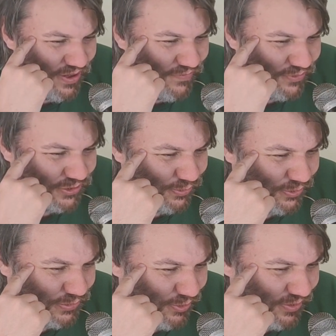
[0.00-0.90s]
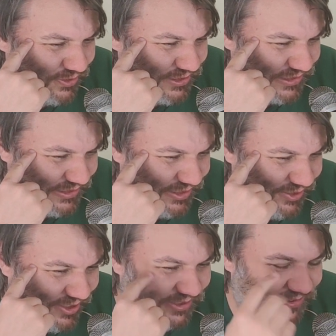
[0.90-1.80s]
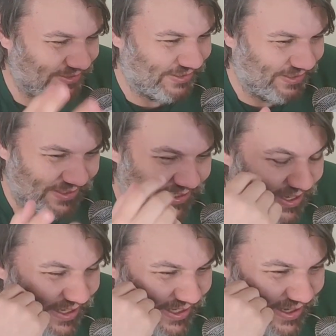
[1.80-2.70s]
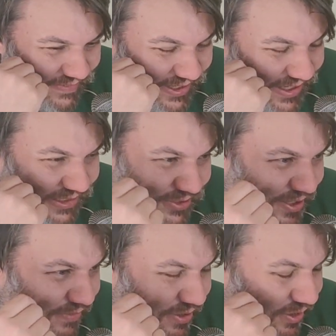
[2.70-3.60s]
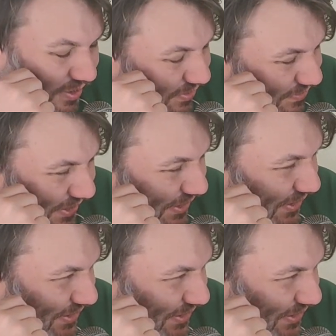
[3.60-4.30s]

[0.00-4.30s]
for a small little city car, I mean, and it's going to have a lot of fun in it.